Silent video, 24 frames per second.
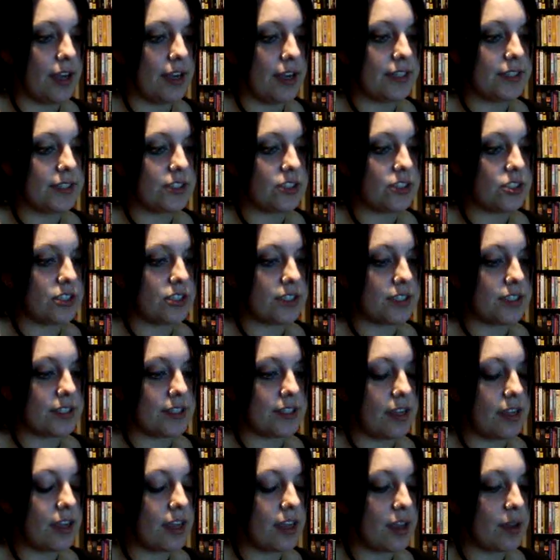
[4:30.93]
It's just
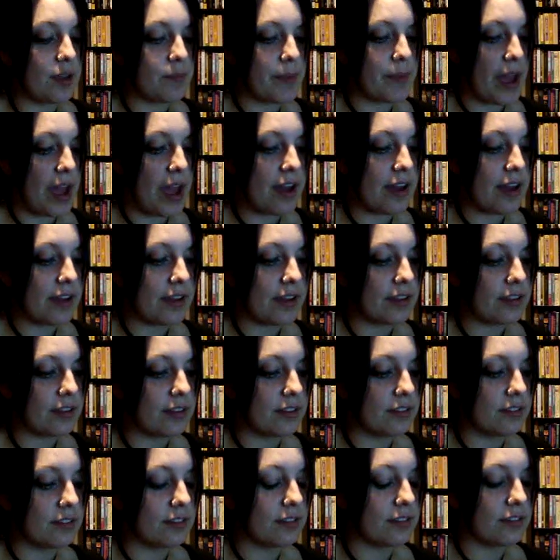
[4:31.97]
thinking back,
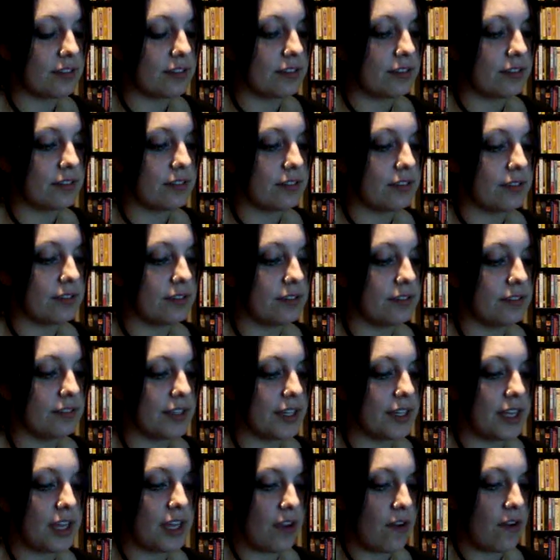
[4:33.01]

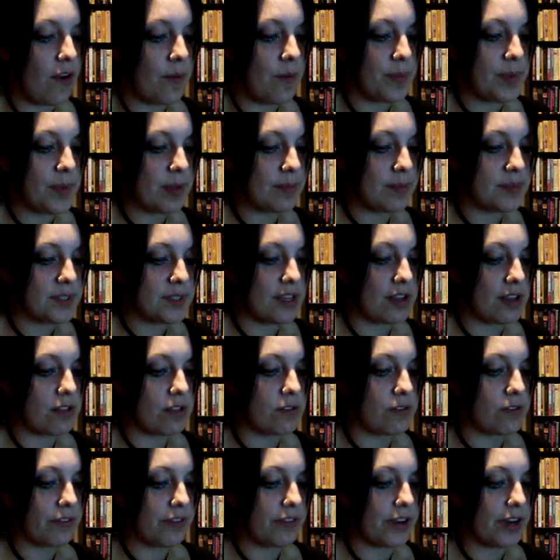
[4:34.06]
like, it got me upset
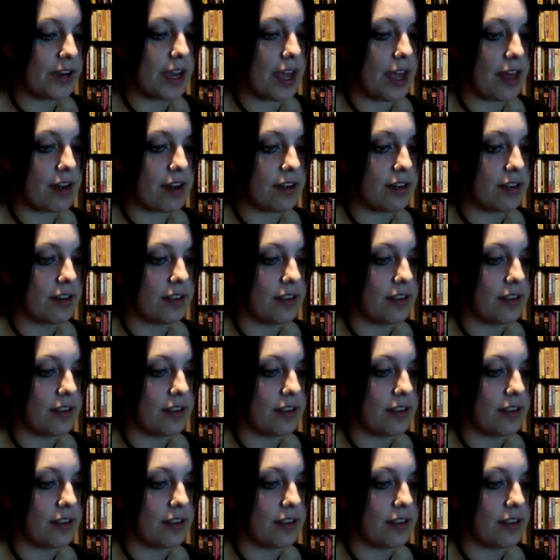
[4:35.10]
all over again.